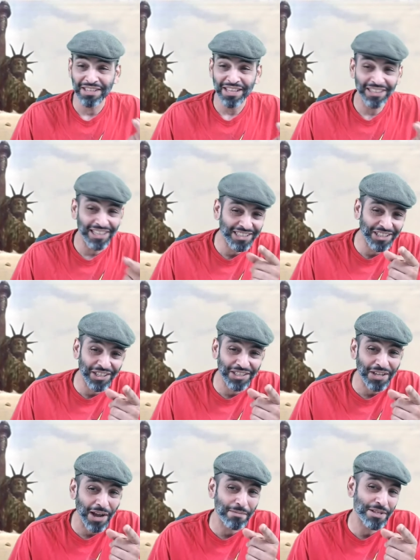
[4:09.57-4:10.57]
let's look at
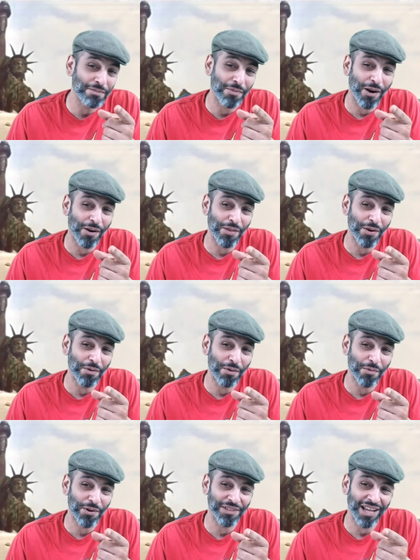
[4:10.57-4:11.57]
Tommy Tomorrow though one
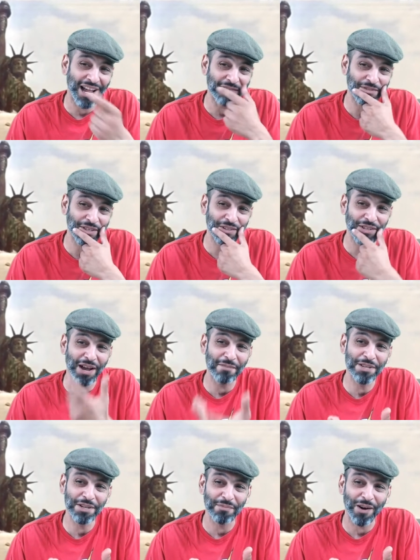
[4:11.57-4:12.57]
more time. So Tommy
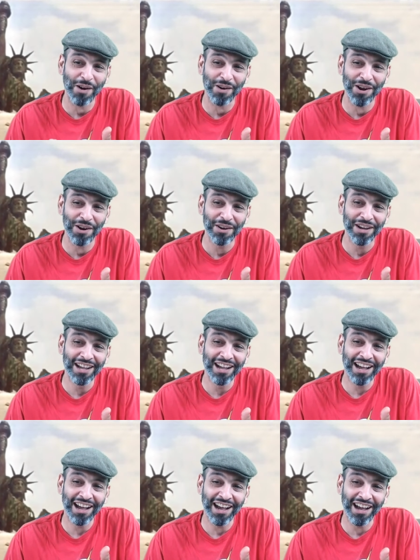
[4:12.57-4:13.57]
Tomorrow,
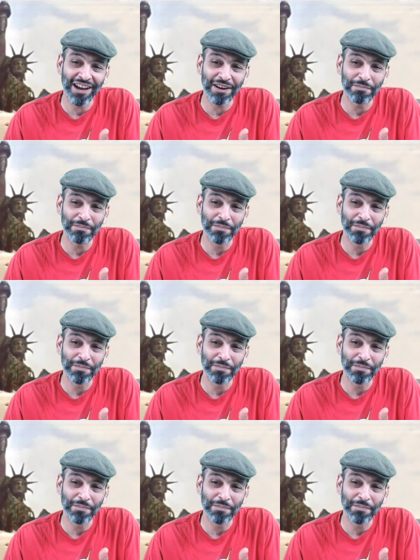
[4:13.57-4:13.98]
um,